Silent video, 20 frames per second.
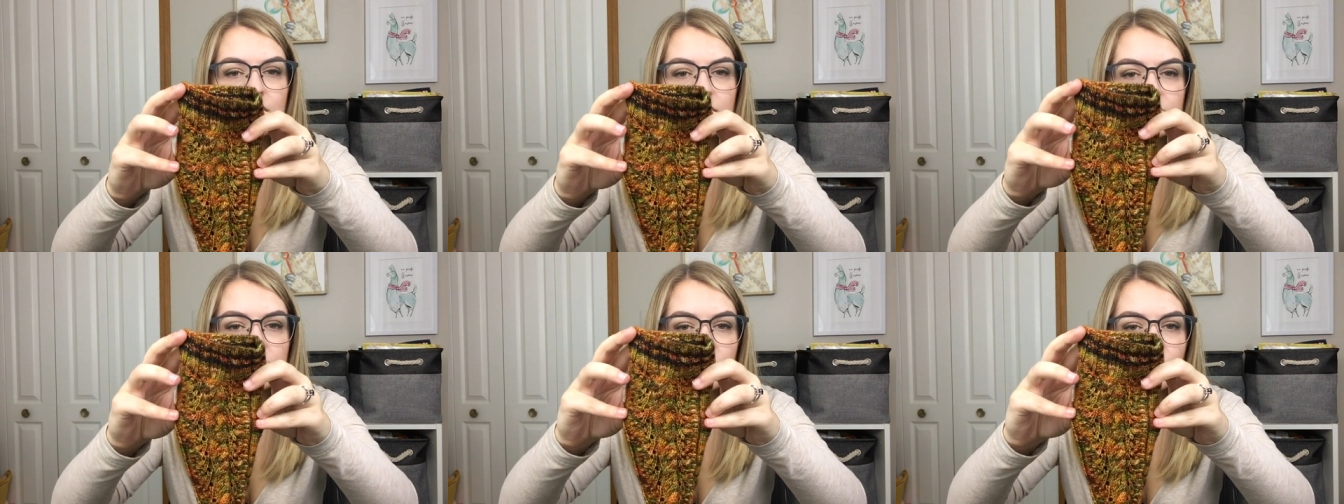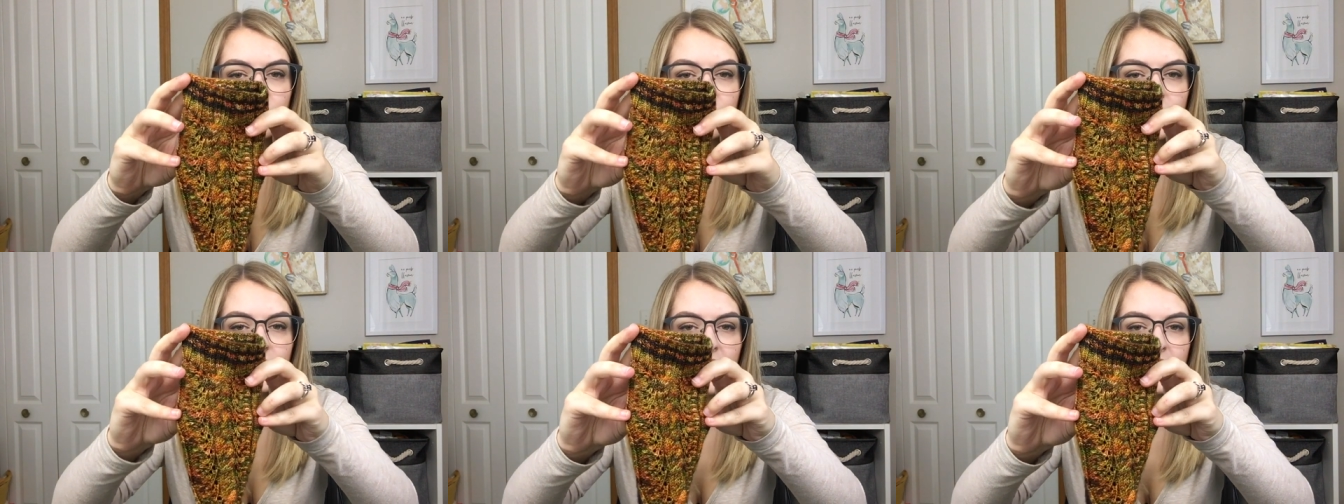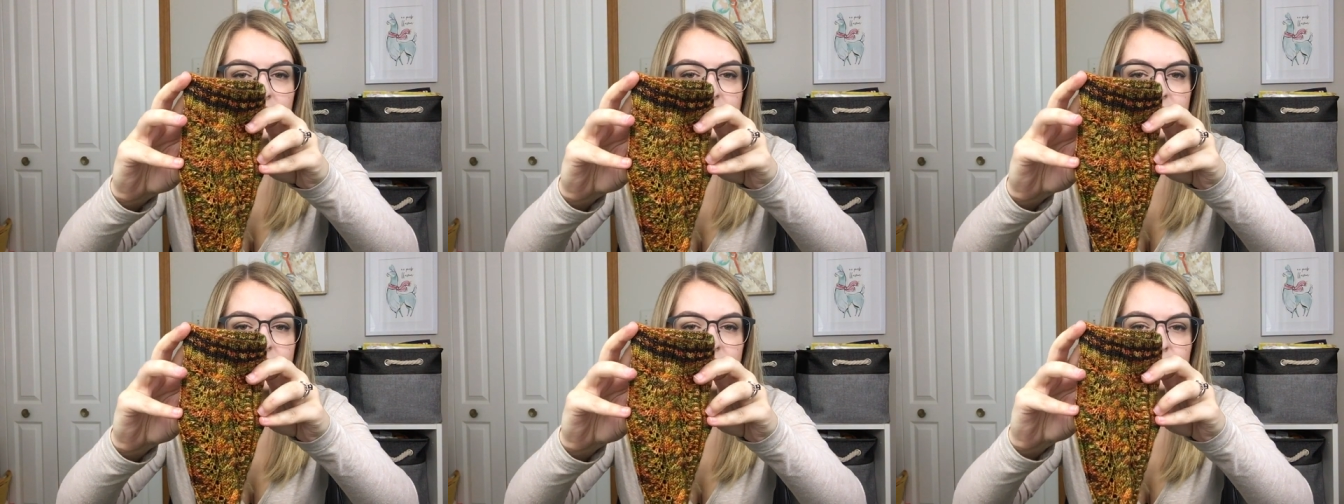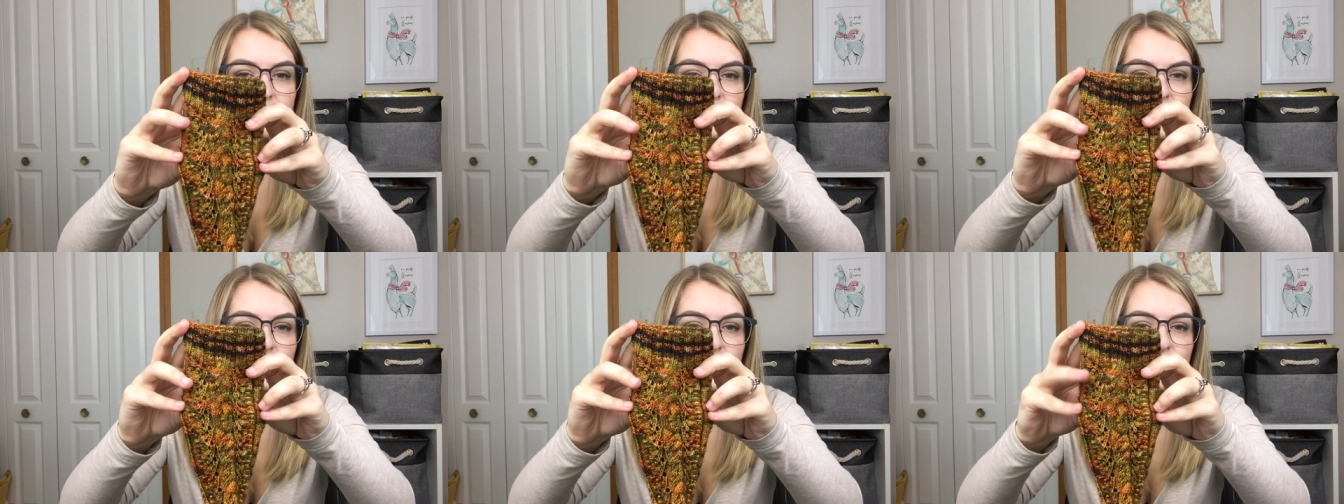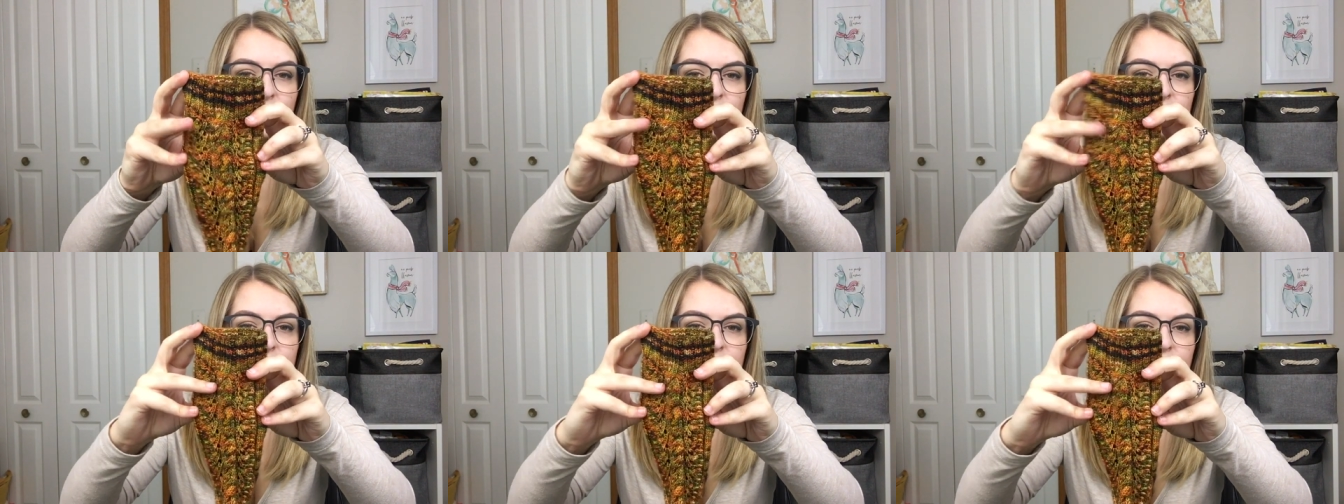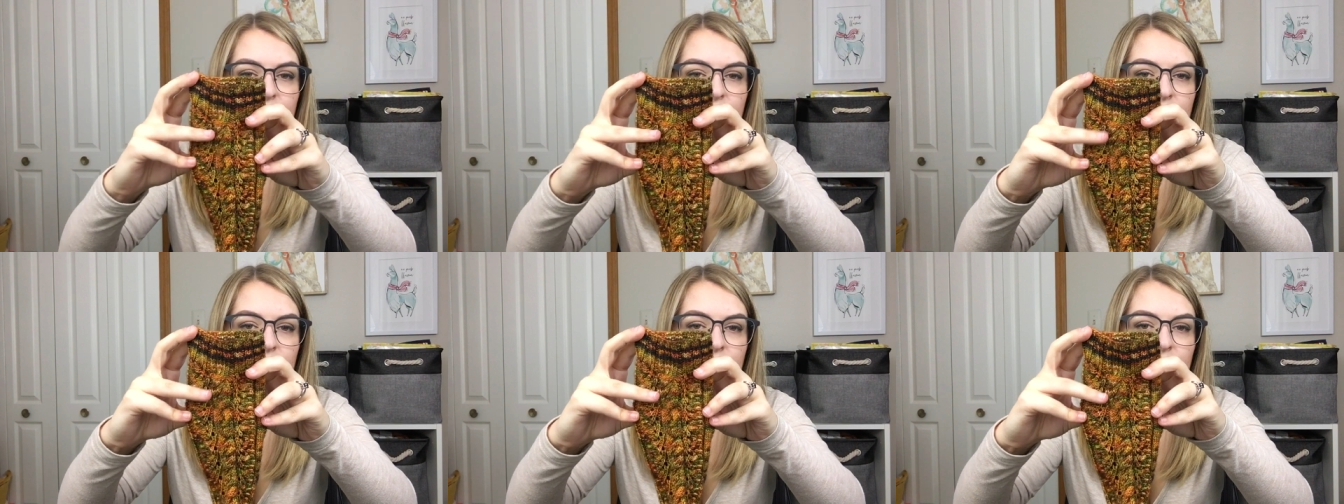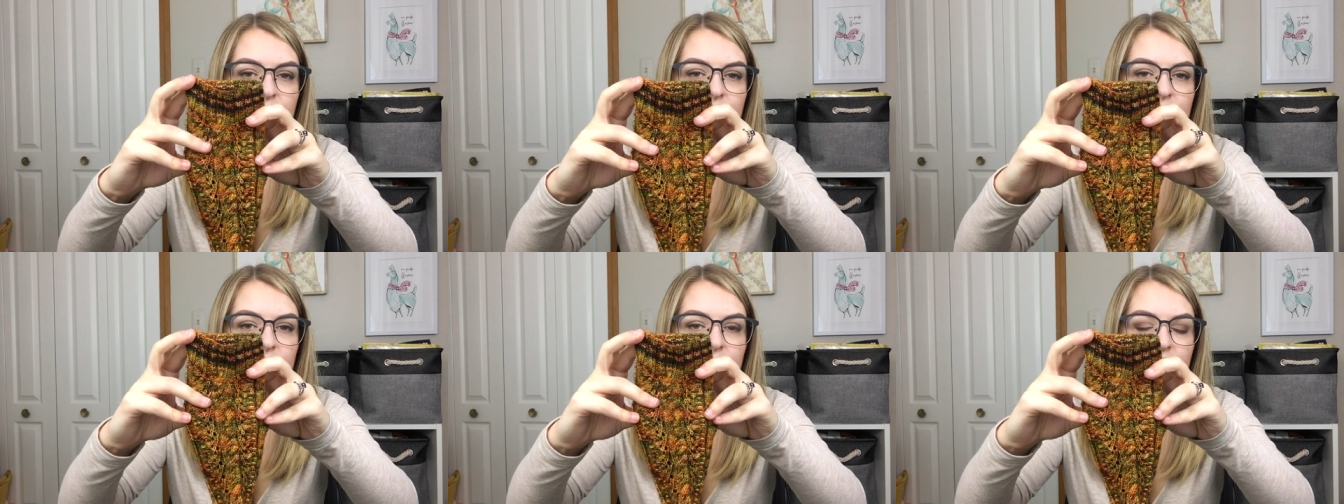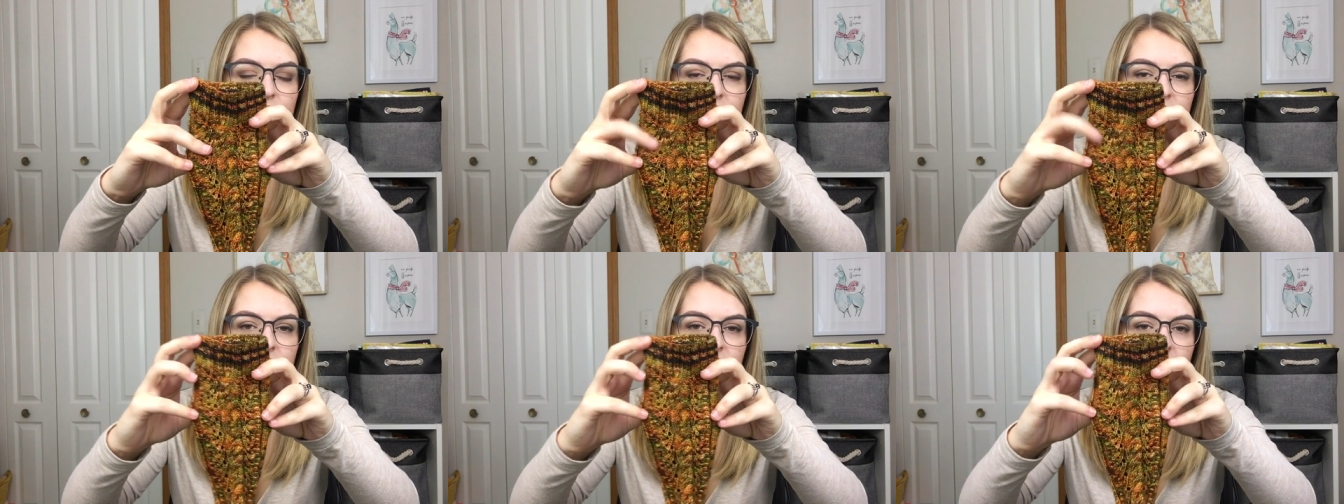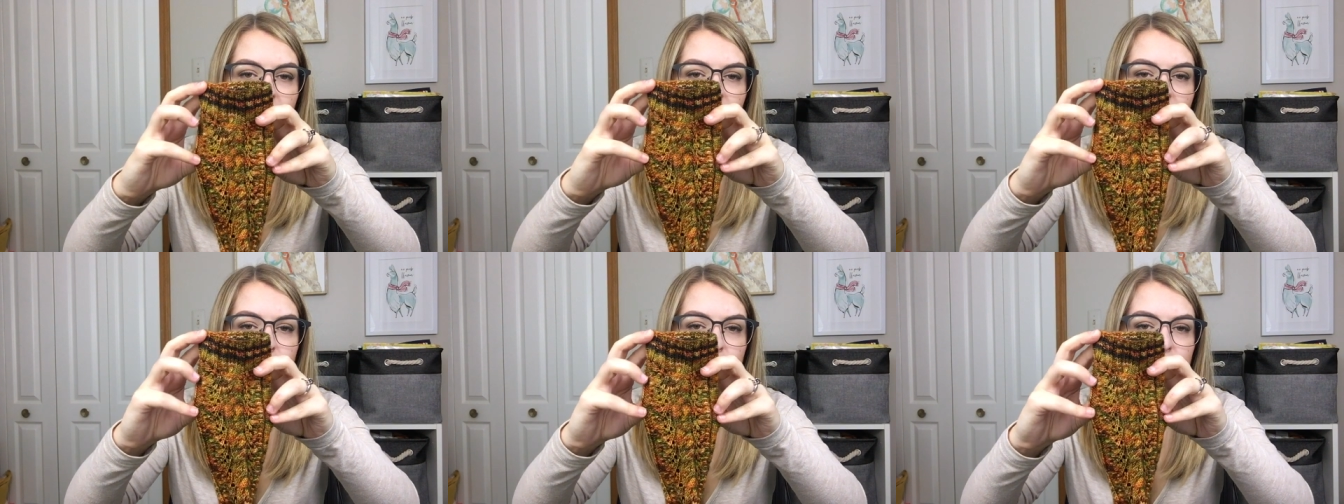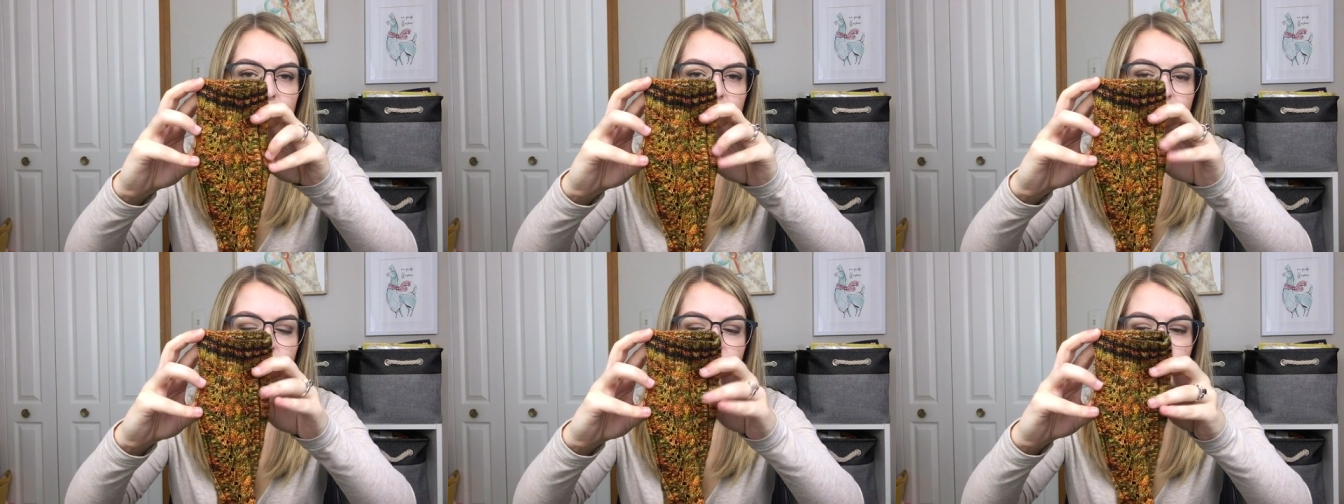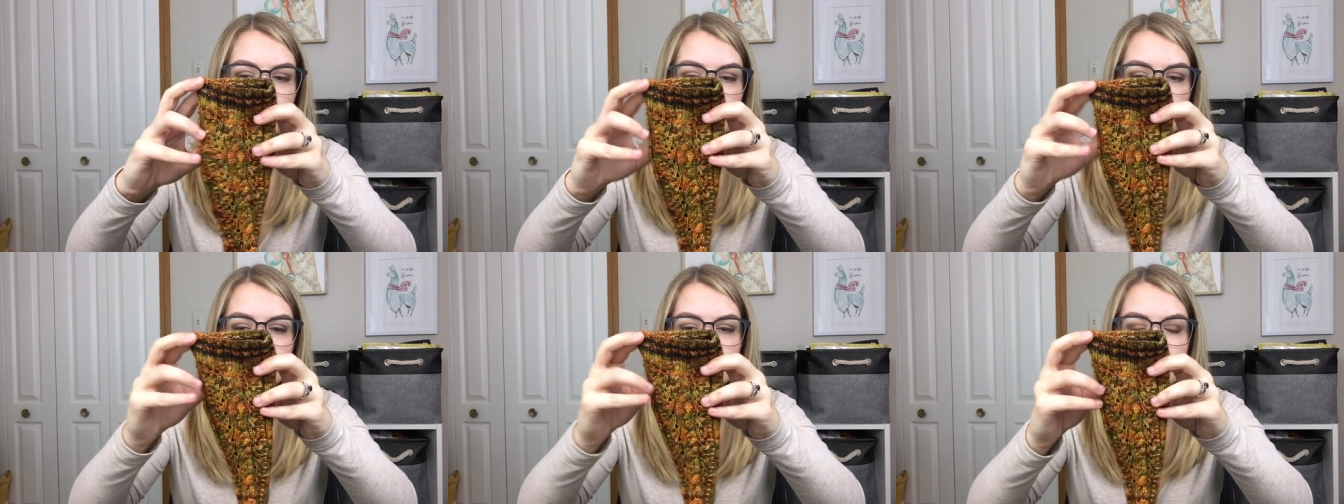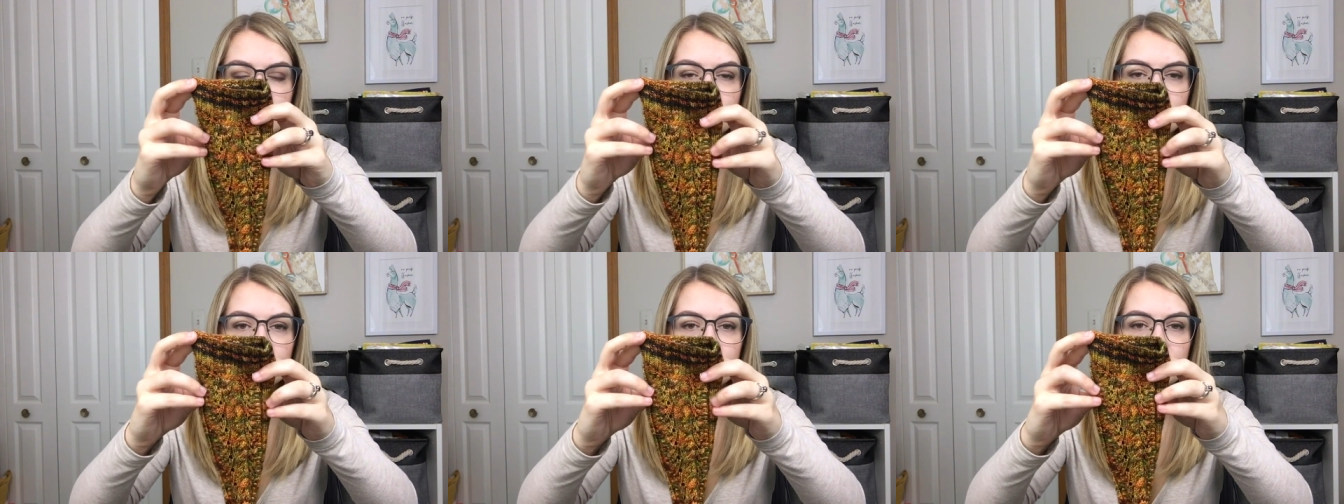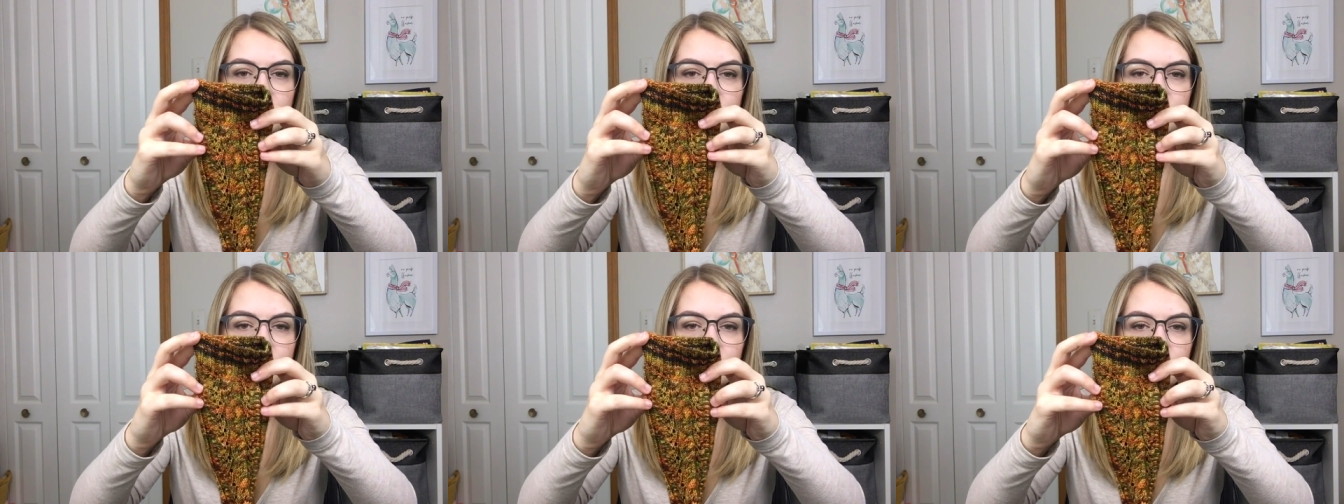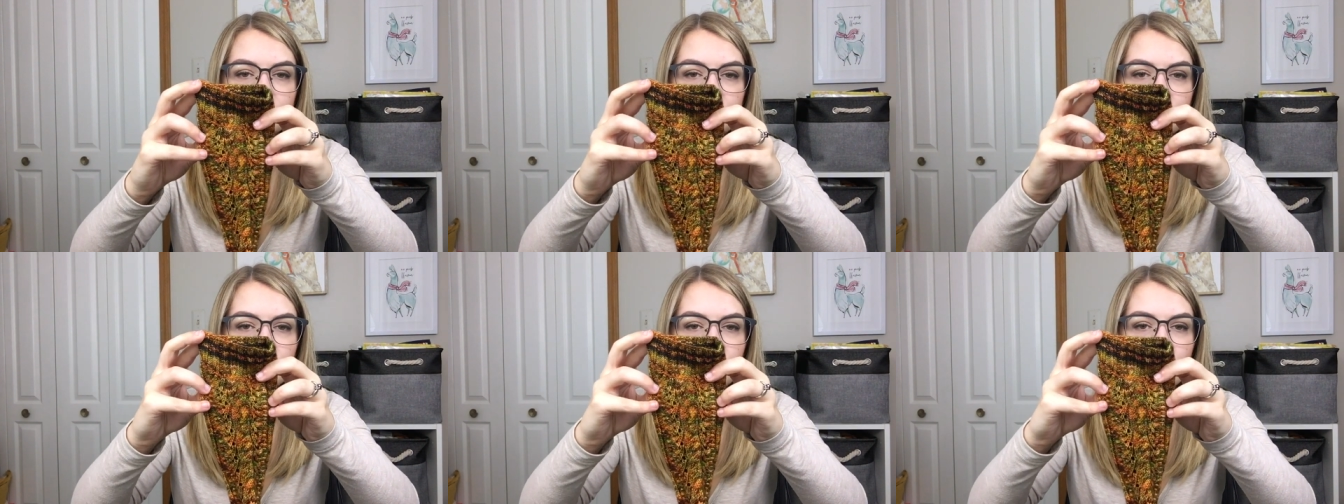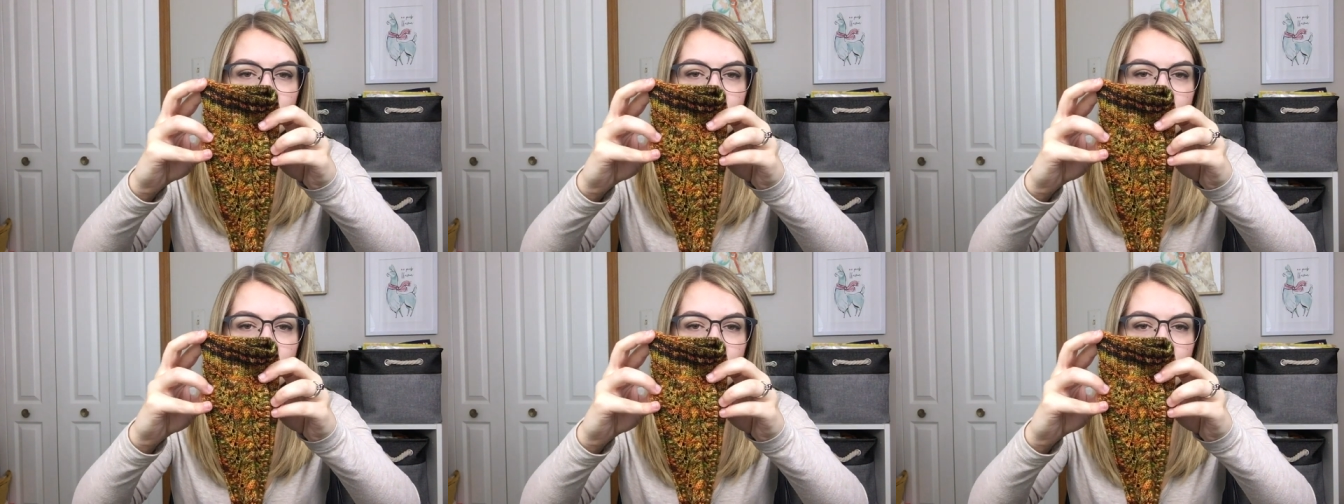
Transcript: So it has this beautiful cable running down the middle